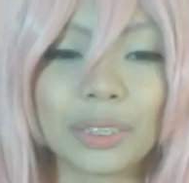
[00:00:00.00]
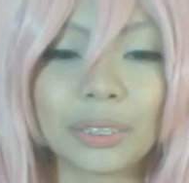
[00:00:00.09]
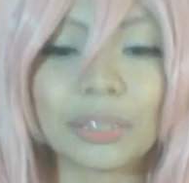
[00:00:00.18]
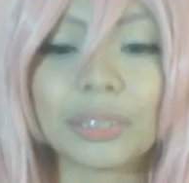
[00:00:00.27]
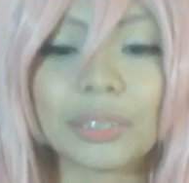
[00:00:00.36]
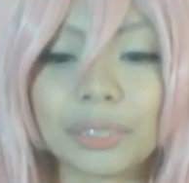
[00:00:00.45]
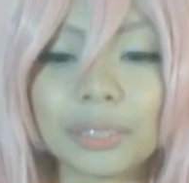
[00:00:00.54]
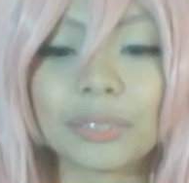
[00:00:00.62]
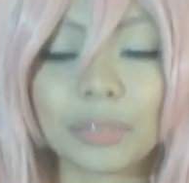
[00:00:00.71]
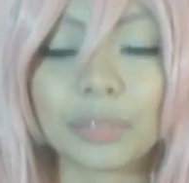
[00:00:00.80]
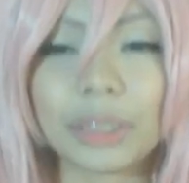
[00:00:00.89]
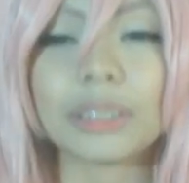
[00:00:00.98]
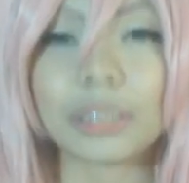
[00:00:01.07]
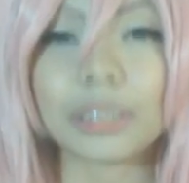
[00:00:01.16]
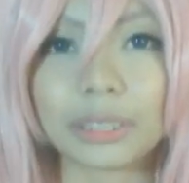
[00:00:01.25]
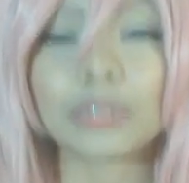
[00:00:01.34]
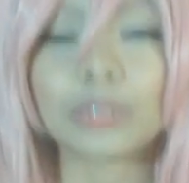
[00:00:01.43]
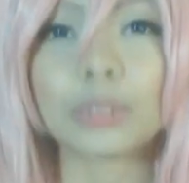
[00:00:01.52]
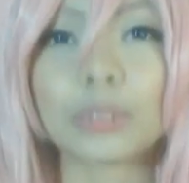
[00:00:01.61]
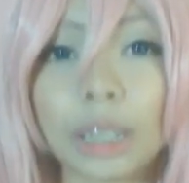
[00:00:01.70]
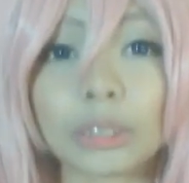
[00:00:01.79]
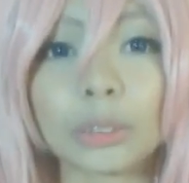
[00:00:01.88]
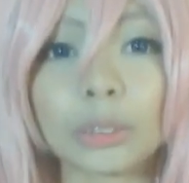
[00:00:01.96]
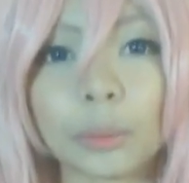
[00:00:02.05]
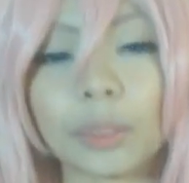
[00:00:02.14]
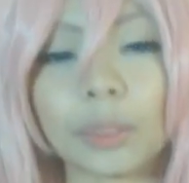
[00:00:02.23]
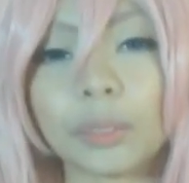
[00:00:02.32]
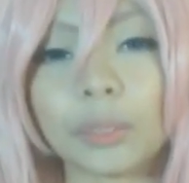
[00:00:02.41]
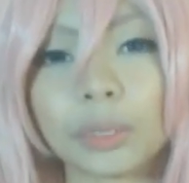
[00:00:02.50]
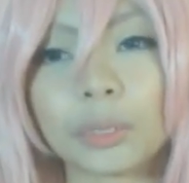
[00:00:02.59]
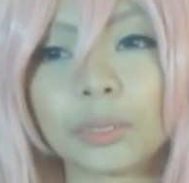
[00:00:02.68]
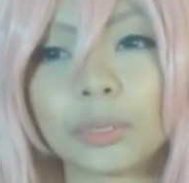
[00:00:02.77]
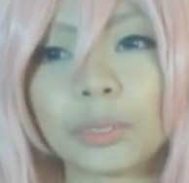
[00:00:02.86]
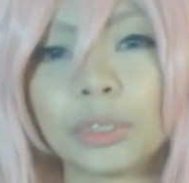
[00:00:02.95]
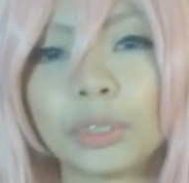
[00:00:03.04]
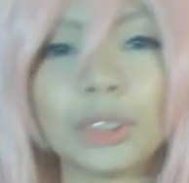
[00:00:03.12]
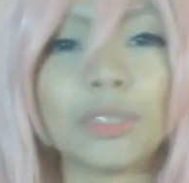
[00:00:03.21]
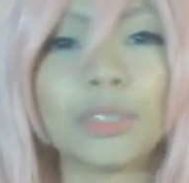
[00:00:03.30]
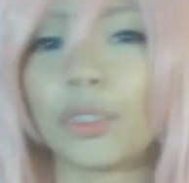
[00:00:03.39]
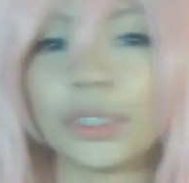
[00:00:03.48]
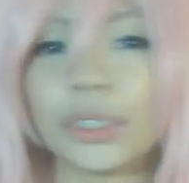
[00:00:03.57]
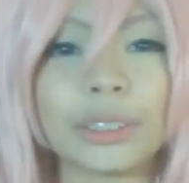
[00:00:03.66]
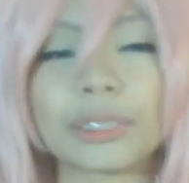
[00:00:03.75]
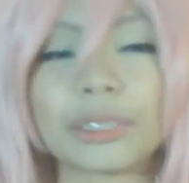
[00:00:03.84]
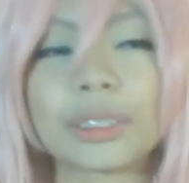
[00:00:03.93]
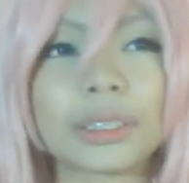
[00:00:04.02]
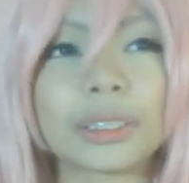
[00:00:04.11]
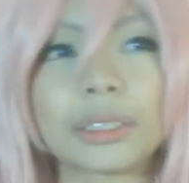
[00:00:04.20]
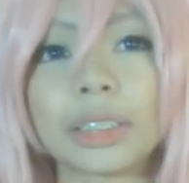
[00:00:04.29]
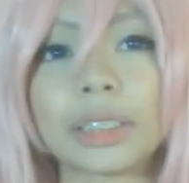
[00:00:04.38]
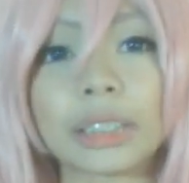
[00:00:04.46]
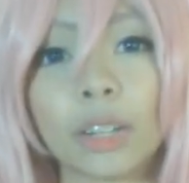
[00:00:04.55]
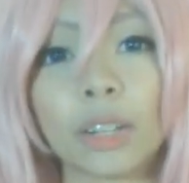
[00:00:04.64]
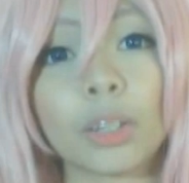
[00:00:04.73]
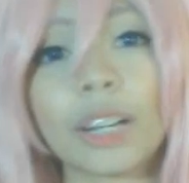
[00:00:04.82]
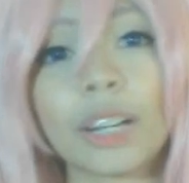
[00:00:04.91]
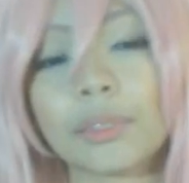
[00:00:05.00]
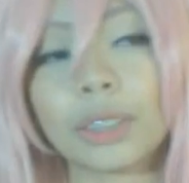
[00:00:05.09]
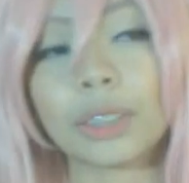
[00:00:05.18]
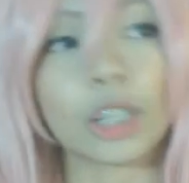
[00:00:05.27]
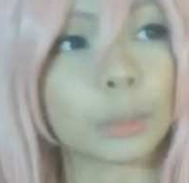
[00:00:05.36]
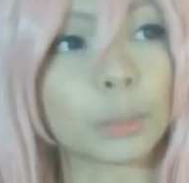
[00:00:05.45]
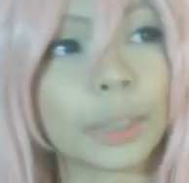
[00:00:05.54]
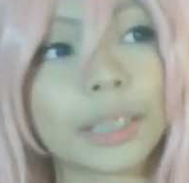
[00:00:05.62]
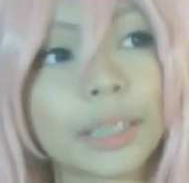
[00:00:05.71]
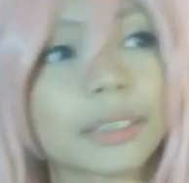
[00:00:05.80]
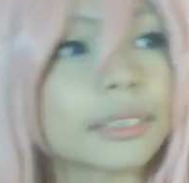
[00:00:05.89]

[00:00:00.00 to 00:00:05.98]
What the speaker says: well, I think it's 2012, so 3 to 4 years. That's how long I've been cosplaying.